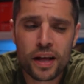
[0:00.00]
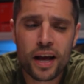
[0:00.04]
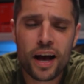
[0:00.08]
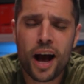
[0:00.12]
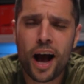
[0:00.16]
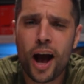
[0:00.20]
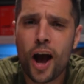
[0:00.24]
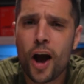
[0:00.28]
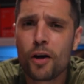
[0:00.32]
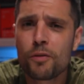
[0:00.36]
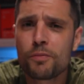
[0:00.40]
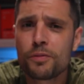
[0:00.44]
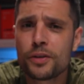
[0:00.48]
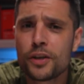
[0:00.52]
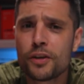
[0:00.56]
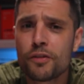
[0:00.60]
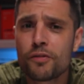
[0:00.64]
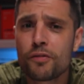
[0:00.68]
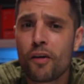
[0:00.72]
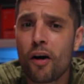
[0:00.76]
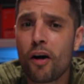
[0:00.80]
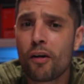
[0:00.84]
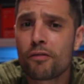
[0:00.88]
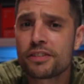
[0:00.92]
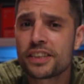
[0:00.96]
I hope
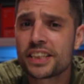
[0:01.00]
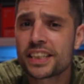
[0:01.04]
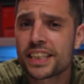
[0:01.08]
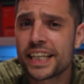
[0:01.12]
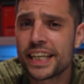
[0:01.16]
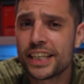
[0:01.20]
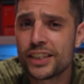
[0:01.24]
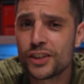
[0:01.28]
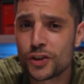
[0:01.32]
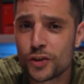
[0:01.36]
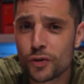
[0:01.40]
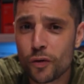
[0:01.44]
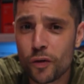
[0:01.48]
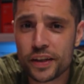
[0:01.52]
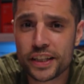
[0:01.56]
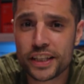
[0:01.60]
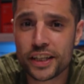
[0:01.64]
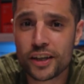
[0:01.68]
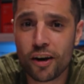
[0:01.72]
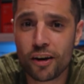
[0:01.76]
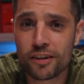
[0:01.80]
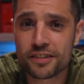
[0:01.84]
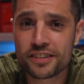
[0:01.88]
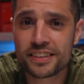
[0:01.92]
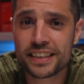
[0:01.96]
you've obviously enjoyed the
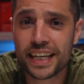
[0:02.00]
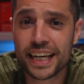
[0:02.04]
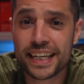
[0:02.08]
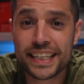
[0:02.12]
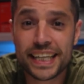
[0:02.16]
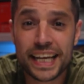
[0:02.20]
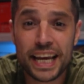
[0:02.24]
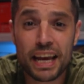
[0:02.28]
content.